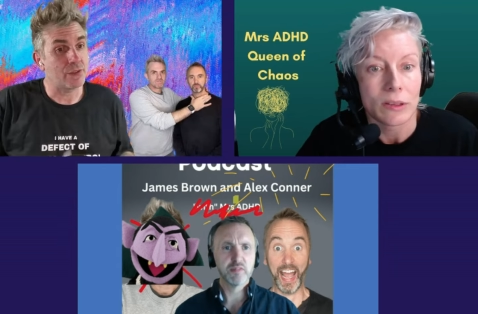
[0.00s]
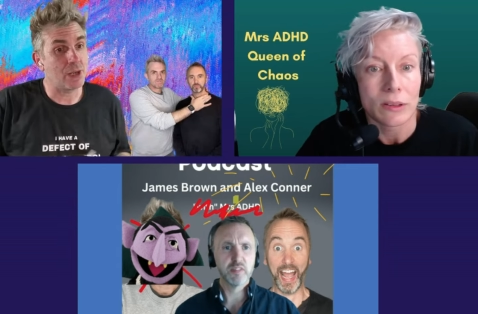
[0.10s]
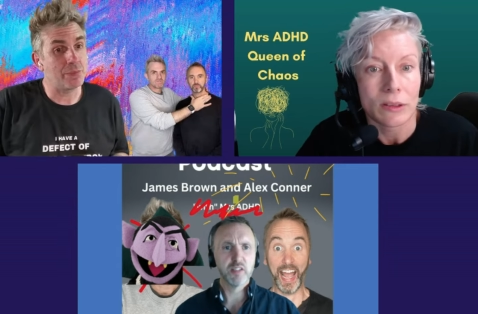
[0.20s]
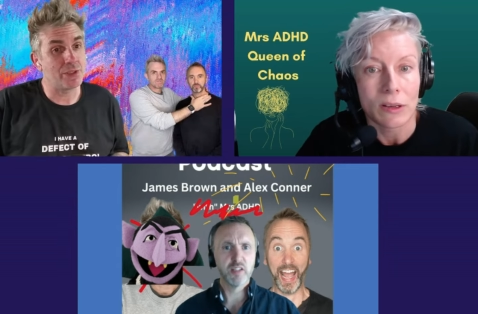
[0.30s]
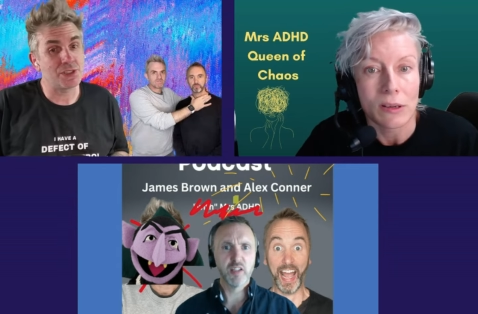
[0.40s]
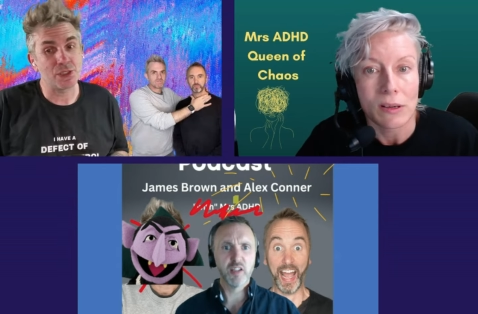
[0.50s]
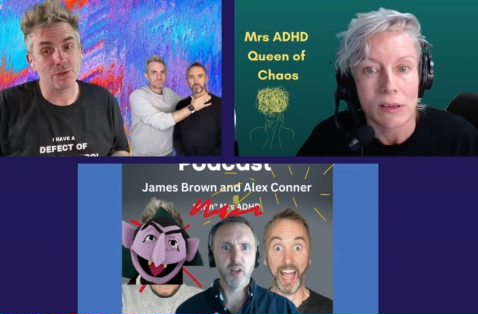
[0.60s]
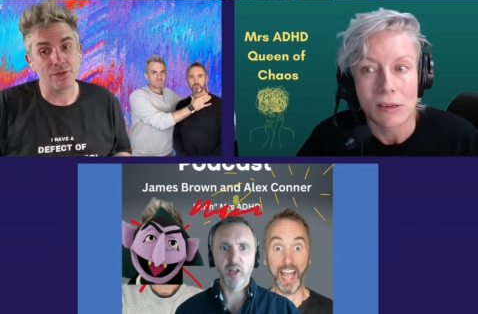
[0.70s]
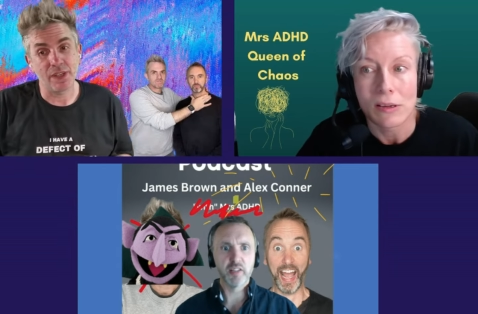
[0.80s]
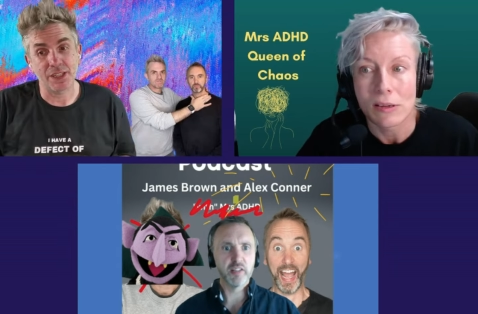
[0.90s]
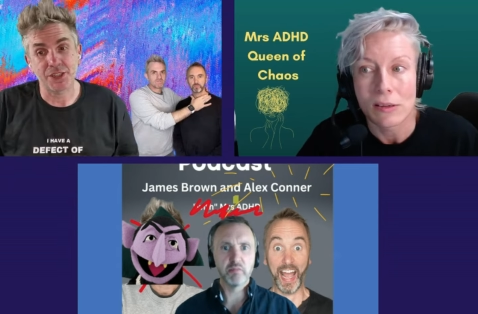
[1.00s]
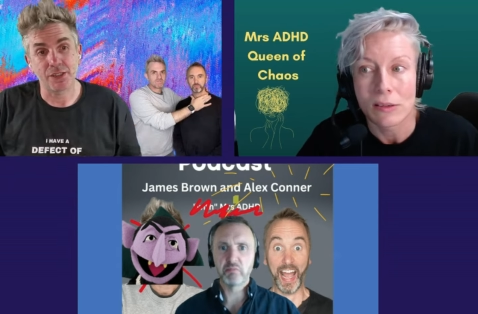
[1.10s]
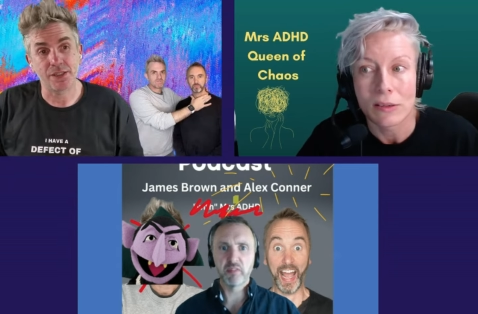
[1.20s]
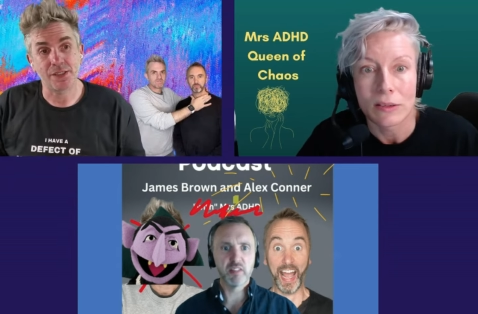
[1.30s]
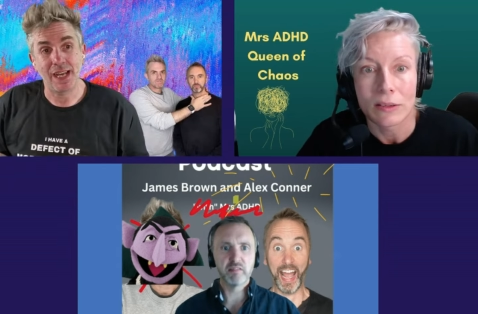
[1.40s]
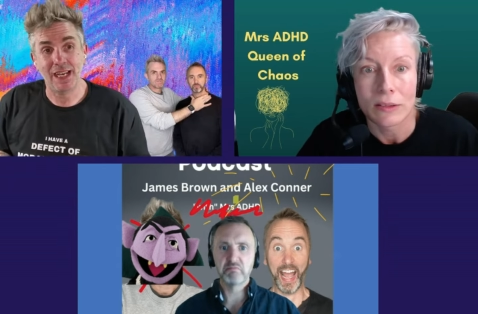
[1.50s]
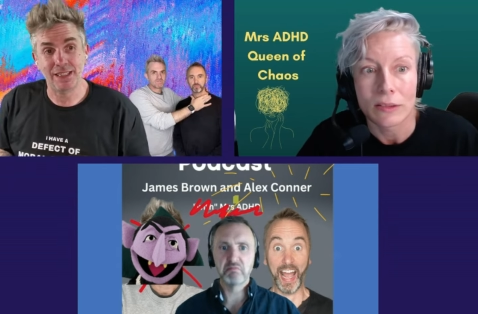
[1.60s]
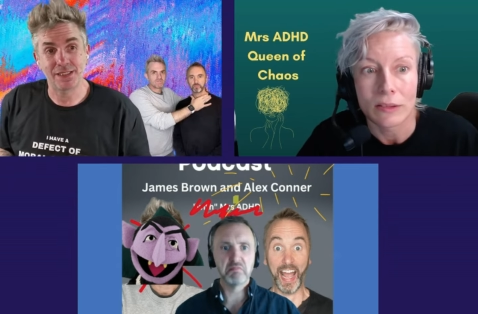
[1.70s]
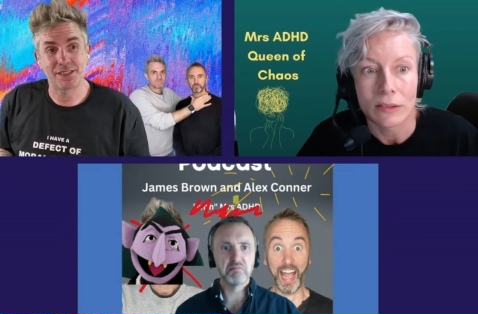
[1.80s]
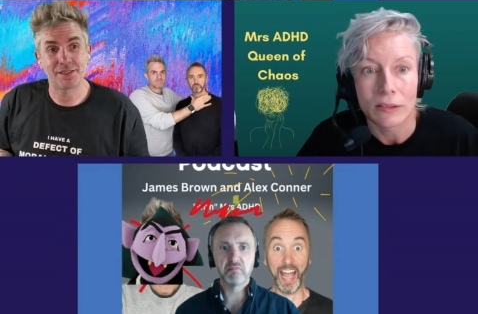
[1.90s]
Speaker 1: for our personal reflections
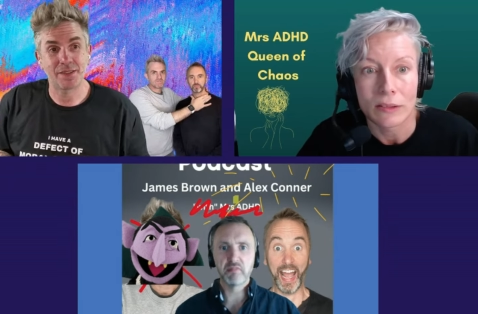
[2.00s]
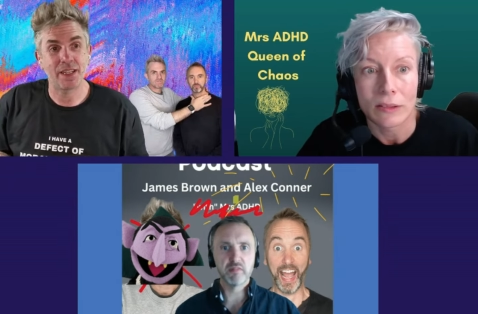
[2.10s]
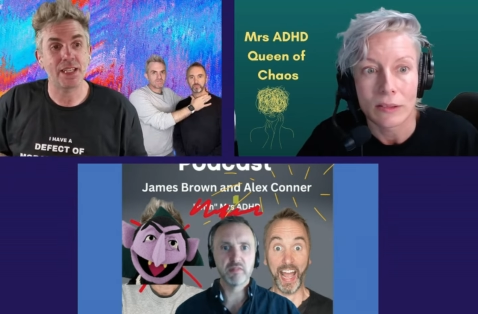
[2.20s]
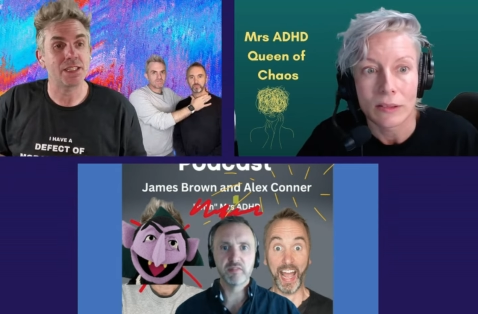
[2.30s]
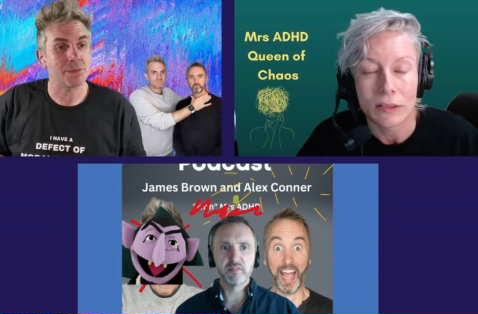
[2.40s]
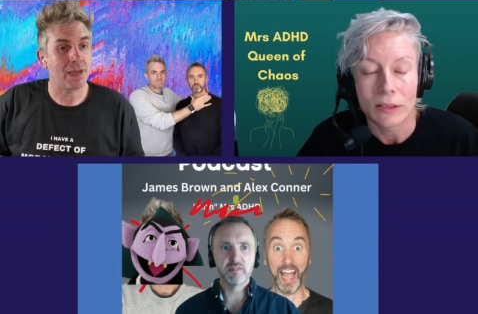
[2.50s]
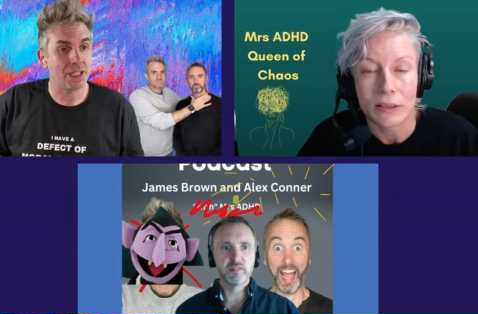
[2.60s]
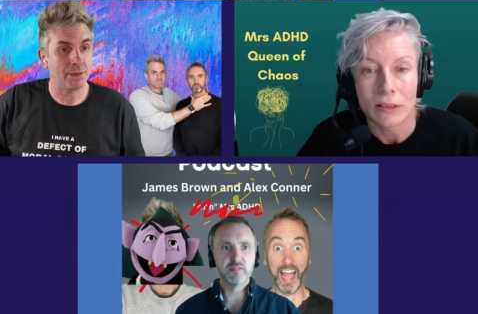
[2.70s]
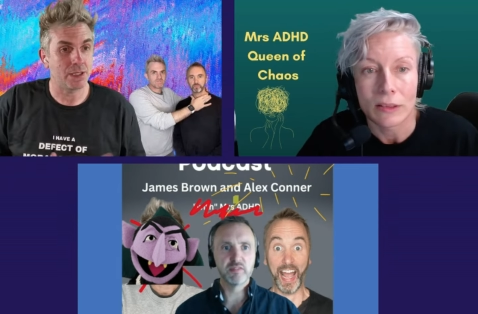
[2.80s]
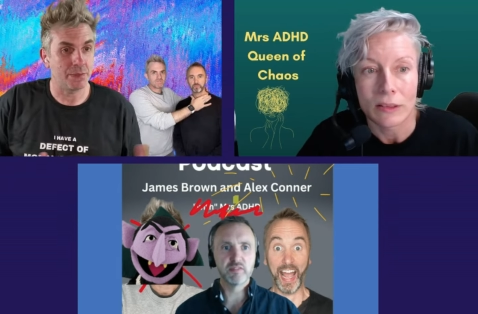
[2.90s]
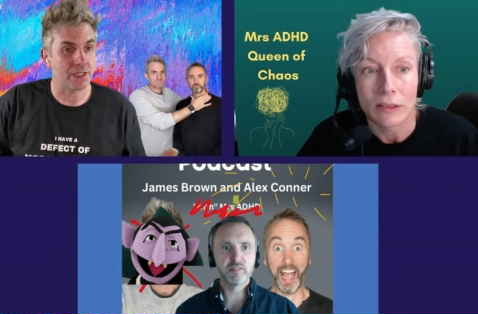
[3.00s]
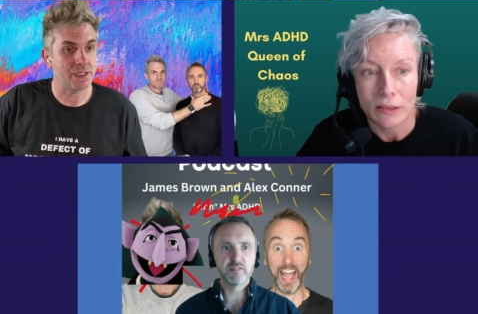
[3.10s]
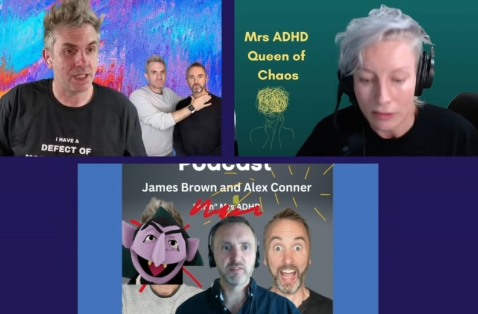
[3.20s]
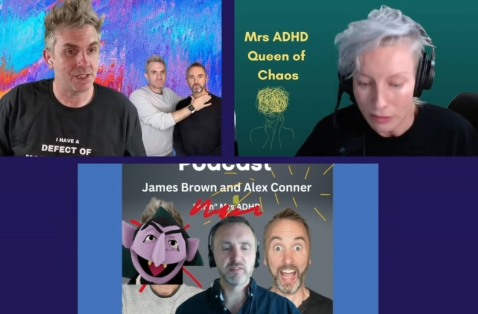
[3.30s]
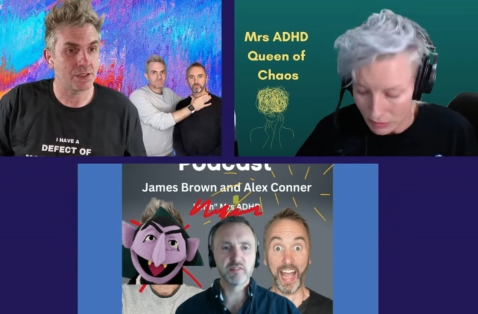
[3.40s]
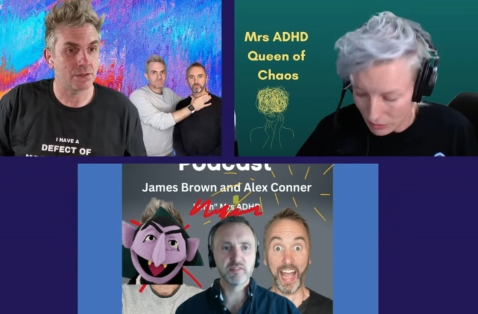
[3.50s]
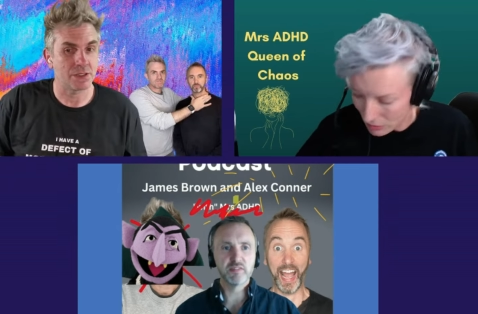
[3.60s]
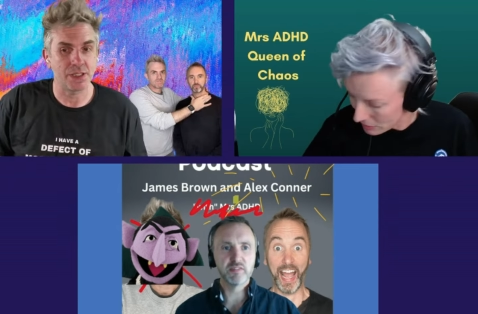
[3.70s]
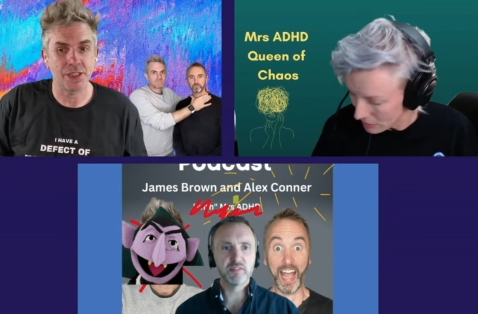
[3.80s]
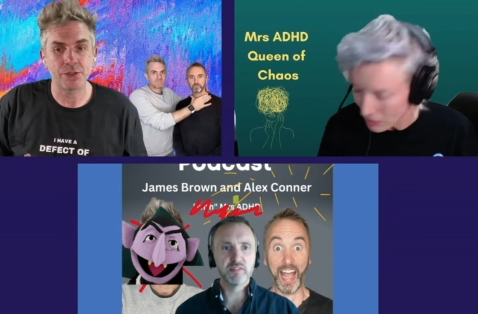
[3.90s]
and he's the man who had the biggest testicles
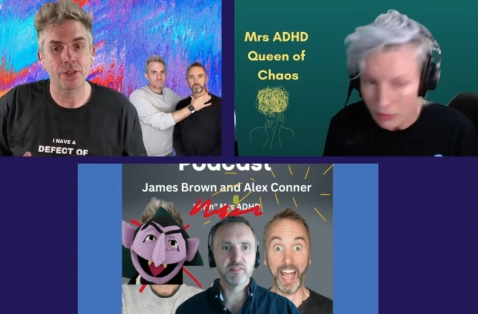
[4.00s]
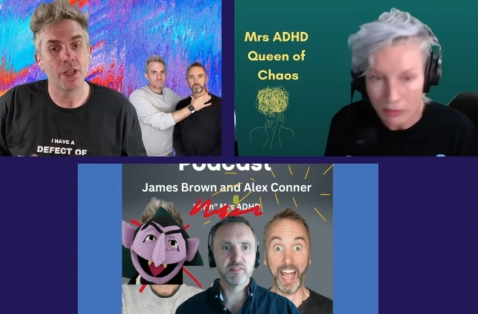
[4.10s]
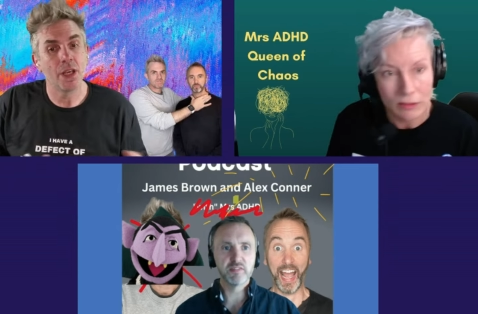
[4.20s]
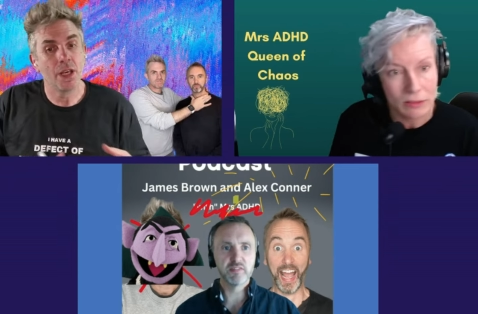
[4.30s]
in history.